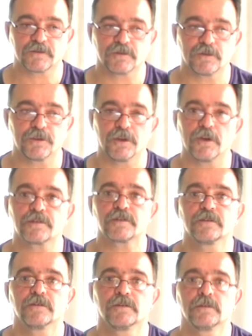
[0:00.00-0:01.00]

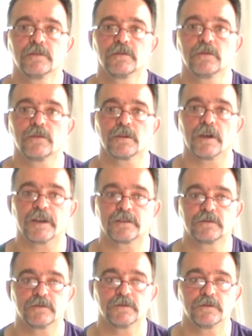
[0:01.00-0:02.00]
studios who would
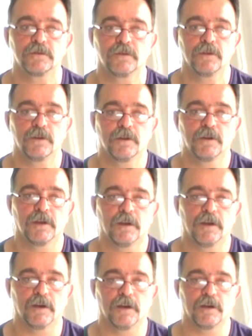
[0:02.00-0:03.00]
like to
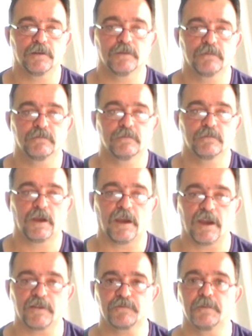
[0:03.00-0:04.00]
uh,
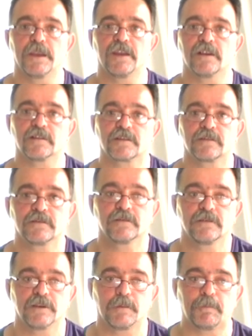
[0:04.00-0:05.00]
have me as
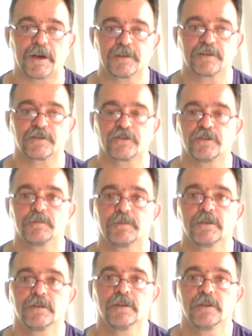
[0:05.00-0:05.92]
in a partnership,